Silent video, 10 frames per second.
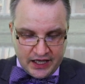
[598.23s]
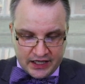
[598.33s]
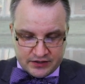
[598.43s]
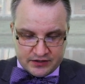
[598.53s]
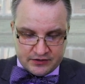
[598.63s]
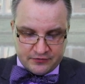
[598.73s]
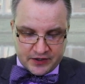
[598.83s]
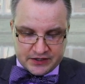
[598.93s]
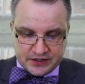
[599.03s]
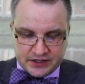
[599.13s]
And
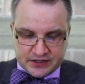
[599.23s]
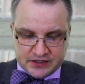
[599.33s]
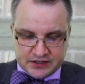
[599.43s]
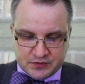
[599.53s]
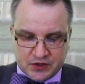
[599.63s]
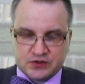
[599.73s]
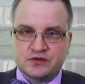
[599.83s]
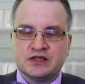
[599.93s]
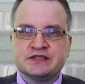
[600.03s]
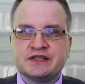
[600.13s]
finally, as part
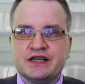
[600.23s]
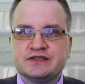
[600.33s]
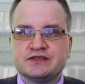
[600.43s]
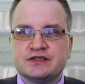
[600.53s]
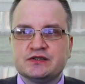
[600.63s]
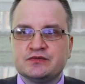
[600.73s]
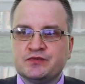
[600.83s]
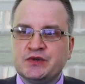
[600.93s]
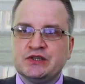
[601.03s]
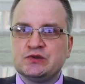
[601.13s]
of the last case,
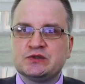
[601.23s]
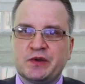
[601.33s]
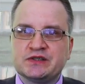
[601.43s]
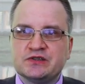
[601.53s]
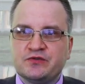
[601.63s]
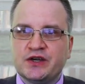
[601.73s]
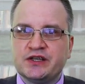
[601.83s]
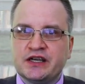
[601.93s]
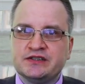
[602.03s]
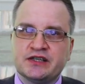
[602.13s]
we need to specify
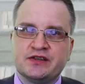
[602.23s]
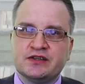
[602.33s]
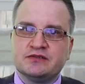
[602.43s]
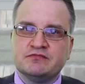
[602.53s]
it's either